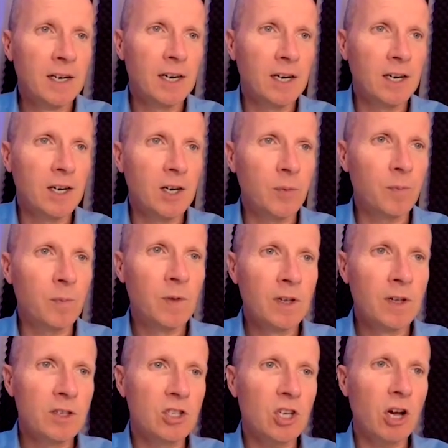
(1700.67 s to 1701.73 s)

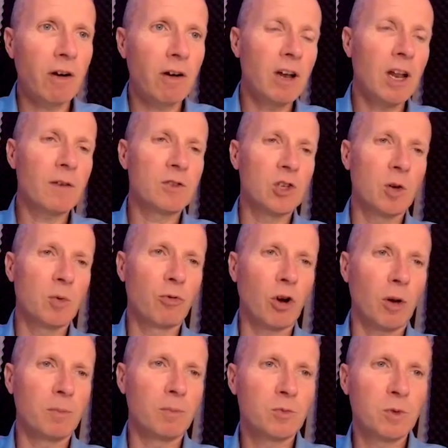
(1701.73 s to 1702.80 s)
Tesoro loves
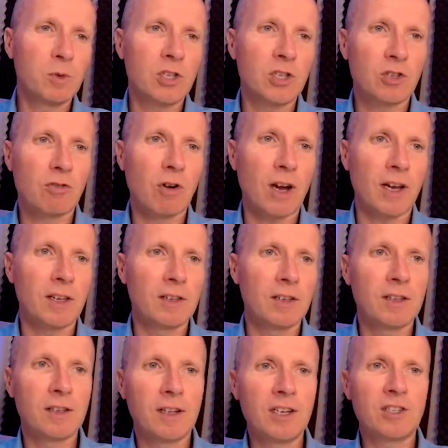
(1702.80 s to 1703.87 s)
SuperOps, which is great.
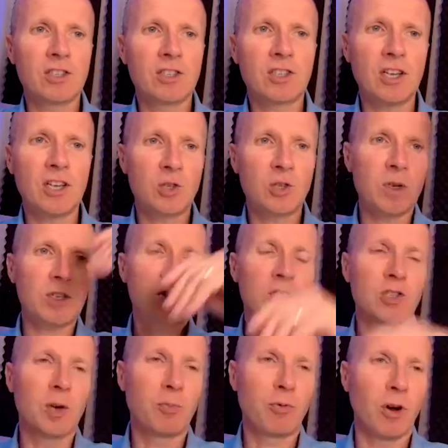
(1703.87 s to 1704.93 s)
And he's just saying switch to
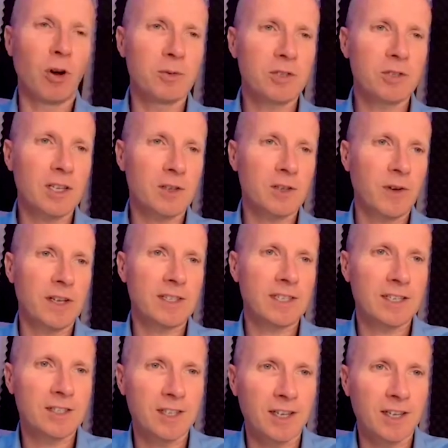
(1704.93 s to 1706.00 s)
SuperOps. So that's
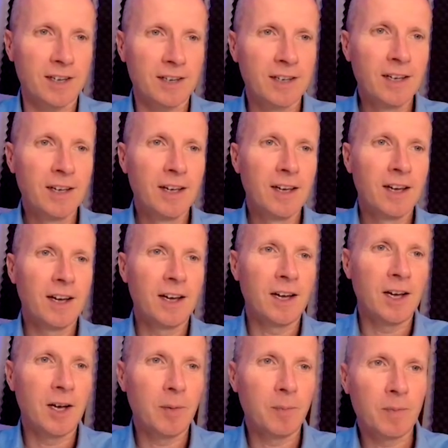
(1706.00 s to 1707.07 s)
fantastic.
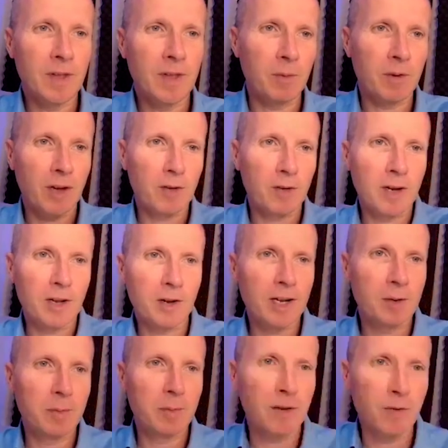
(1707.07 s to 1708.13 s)
There we go. A
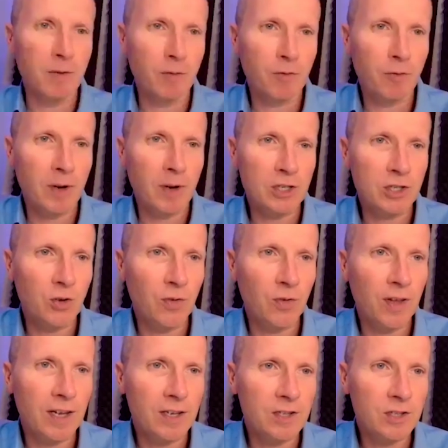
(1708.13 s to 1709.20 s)
little bit of information on
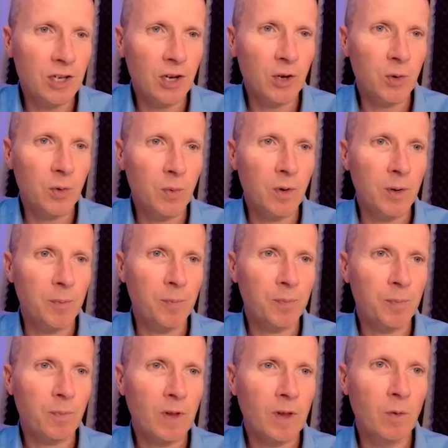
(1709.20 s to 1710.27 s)
there. So
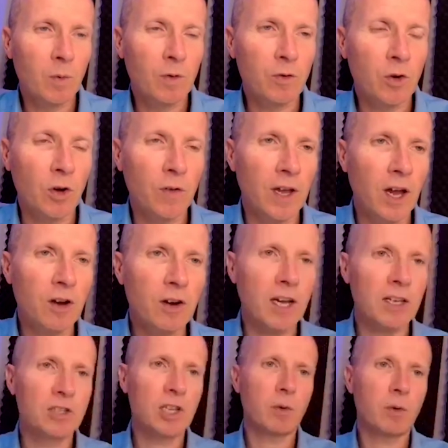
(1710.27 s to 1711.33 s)
we've got there.
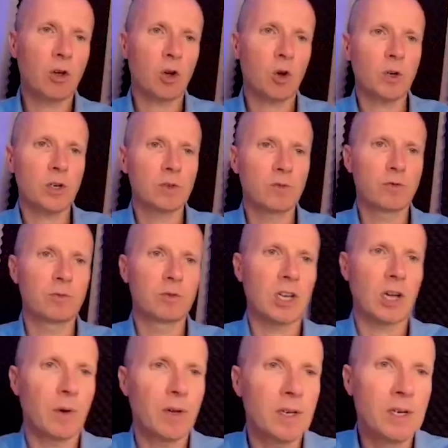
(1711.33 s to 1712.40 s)
Okay. So we've got a question from
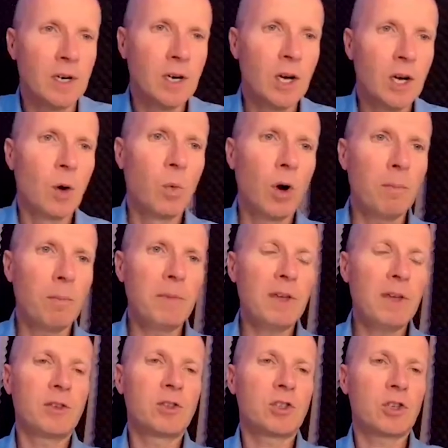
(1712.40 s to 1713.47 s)
Zoe. What
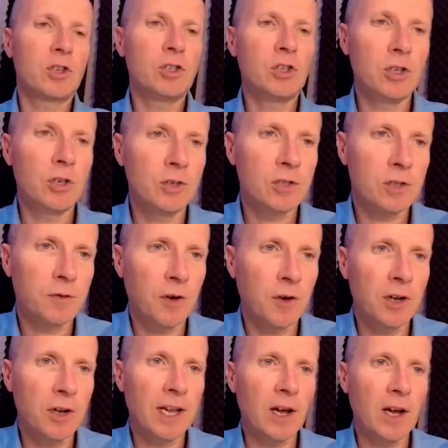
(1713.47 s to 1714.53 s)
methods can you use to
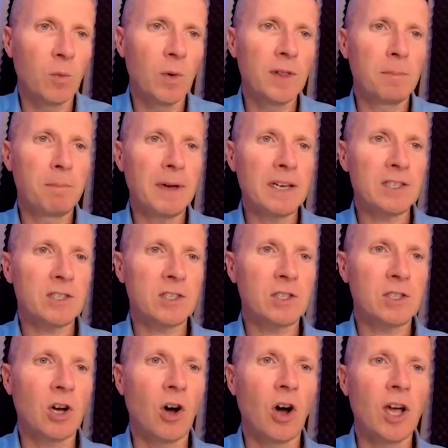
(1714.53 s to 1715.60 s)
find out when the best
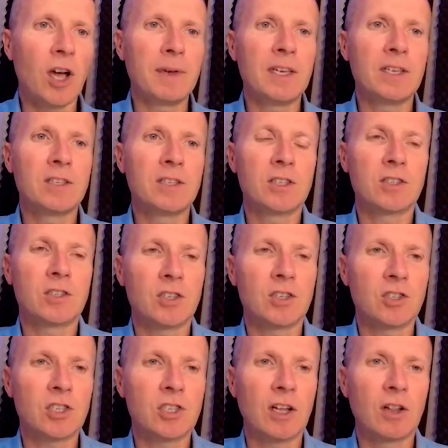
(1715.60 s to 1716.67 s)
time is to
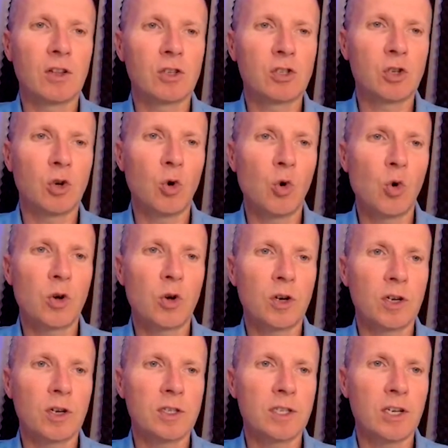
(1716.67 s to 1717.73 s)
sell to
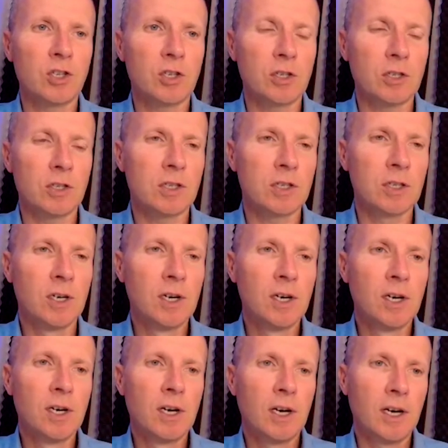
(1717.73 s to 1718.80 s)
organizations?
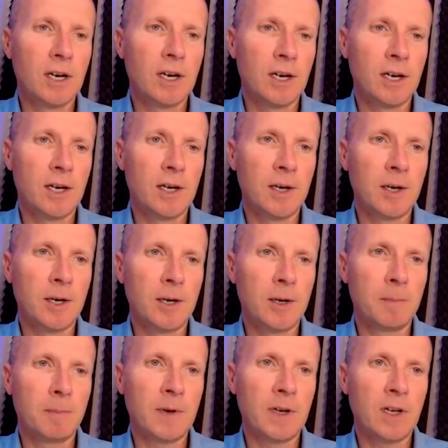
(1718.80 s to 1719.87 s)

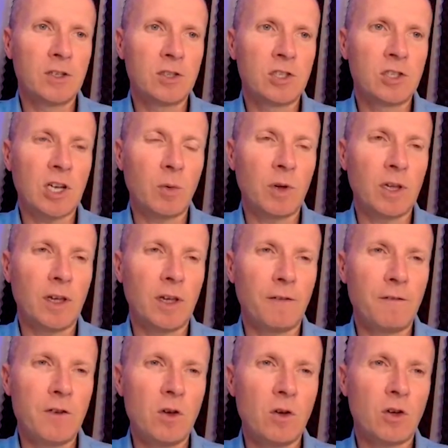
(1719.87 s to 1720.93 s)
Zoe,
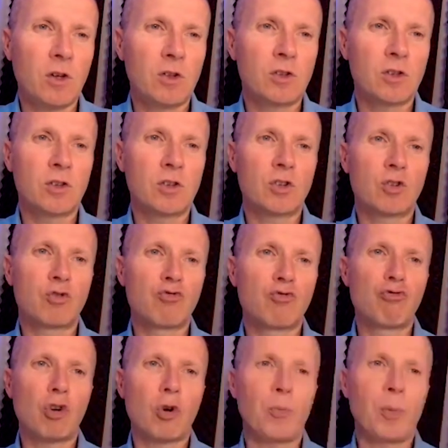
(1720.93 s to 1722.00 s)
if you could
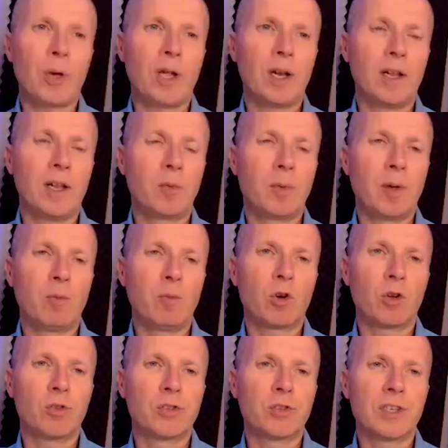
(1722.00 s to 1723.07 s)
drop a little bit more
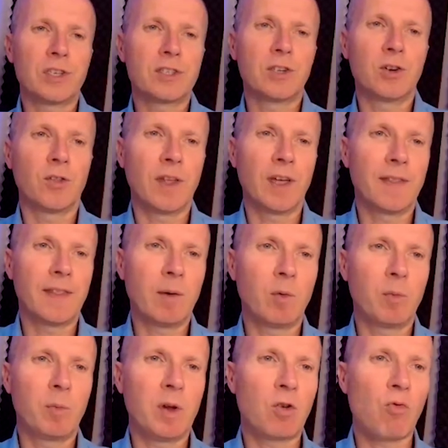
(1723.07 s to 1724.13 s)
context in on that, that
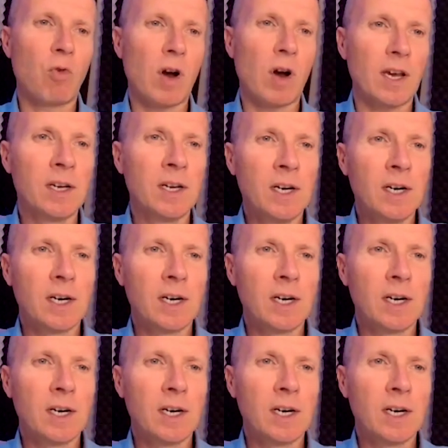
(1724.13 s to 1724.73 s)
would be great.